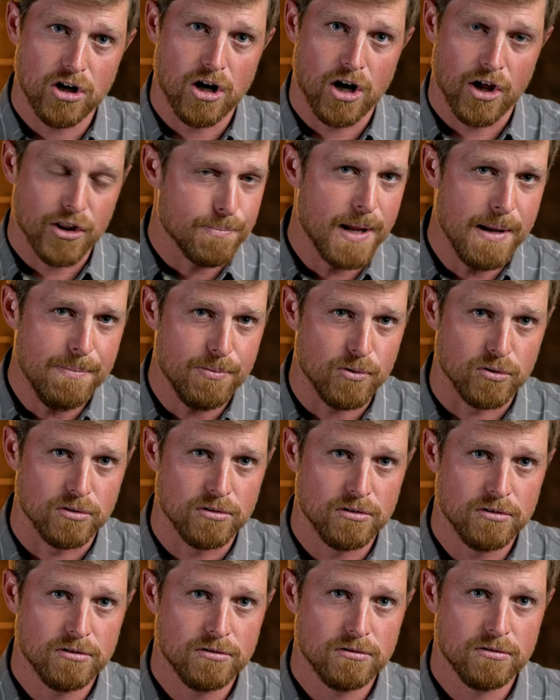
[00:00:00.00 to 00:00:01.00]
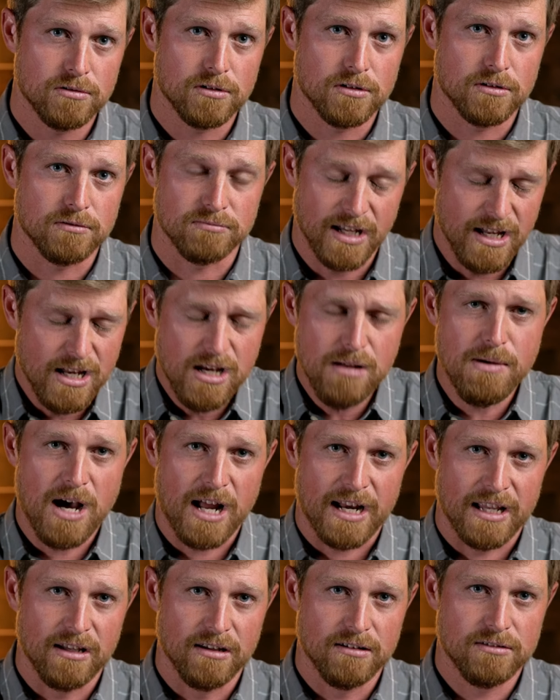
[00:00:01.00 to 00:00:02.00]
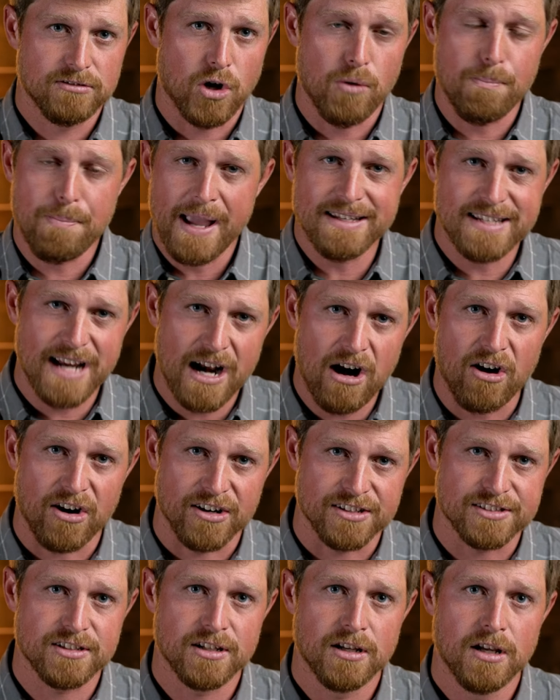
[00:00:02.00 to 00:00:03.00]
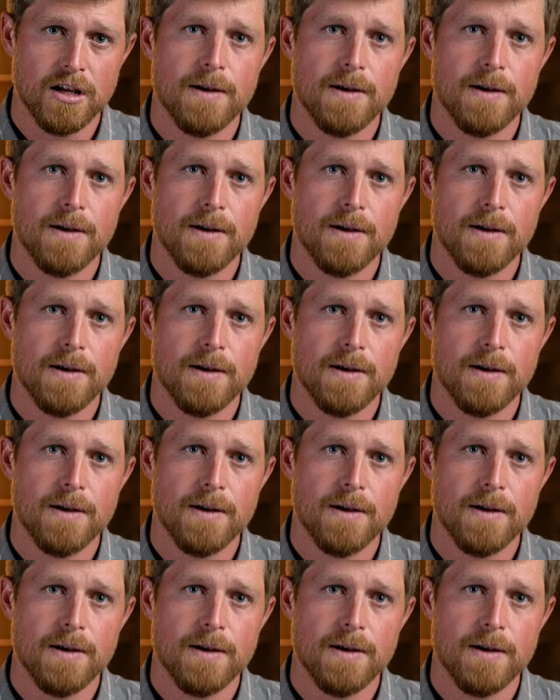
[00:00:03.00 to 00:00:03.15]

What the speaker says: other people. Anybody, don't pay terrorists.